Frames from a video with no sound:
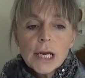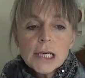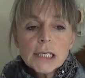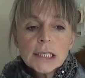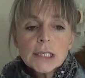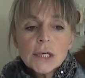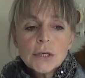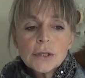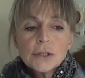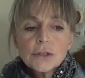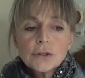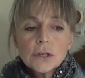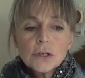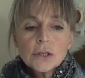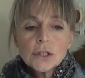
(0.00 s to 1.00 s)
So the
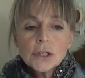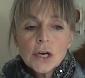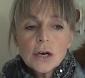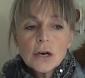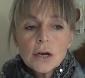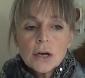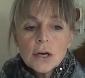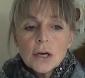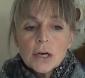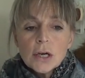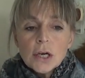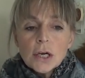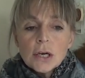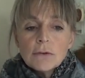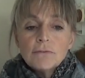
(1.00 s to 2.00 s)
structure
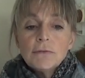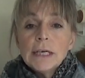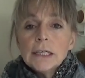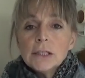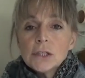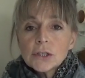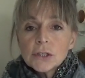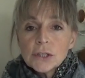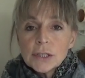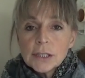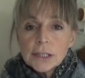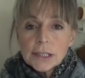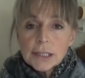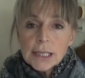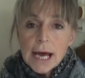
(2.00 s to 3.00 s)

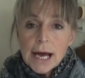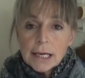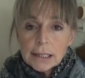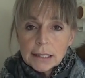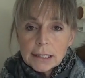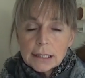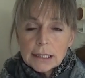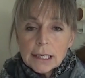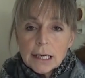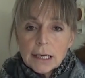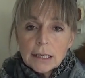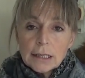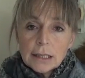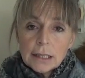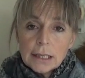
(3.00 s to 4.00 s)
readjusts that,
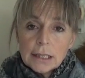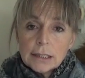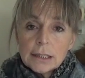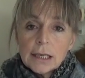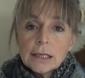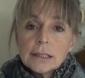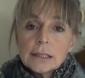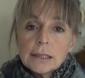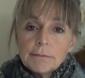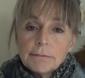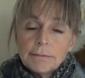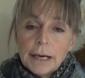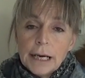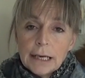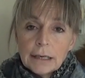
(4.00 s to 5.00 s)
it turns
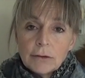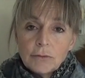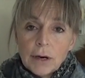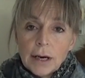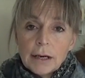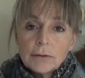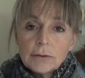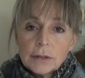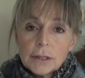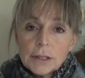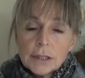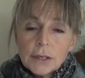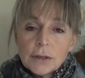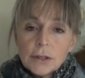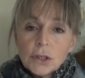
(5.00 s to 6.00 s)
it back around
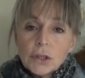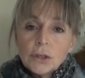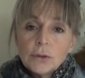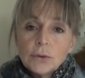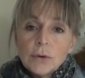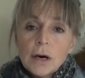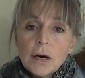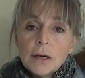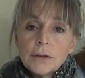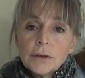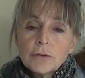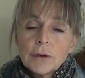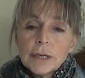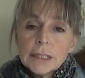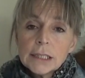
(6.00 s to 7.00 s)
so that you are the
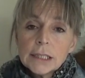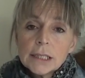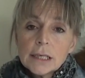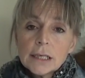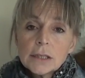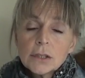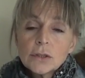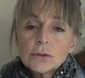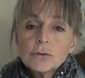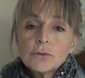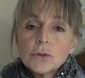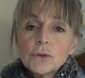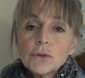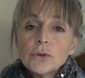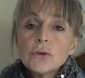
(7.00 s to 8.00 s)
creditor,
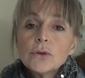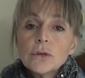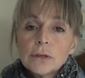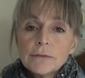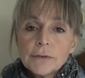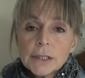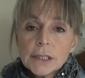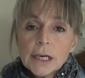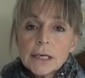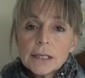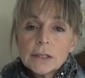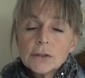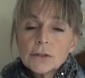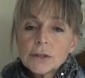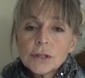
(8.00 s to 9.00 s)
you're all of the
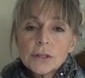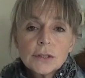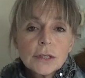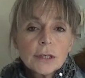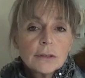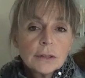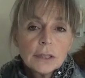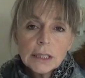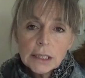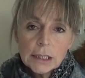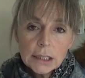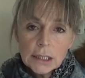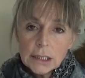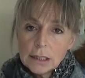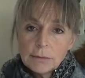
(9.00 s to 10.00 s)
titles, you don't
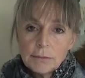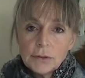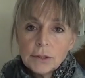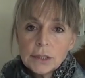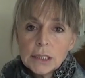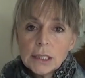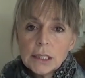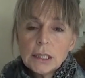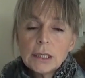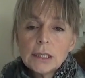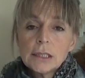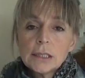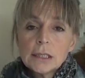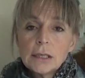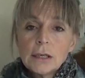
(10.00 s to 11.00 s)
need anybody
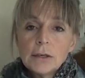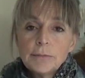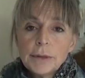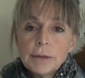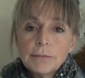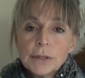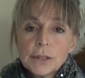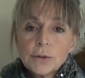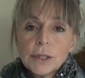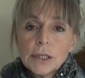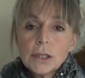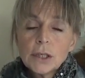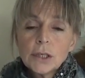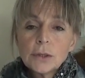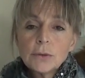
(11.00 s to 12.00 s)
interloping
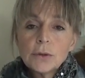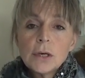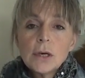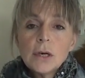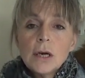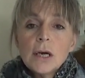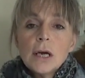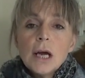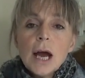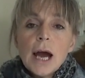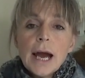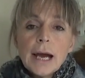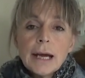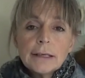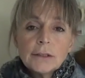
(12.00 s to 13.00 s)
between you
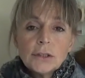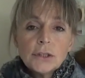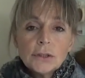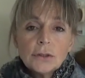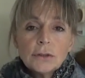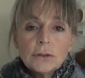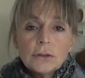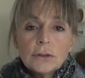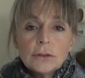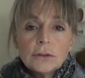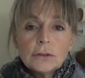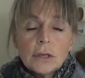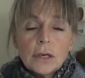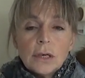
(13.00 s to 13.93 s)
and your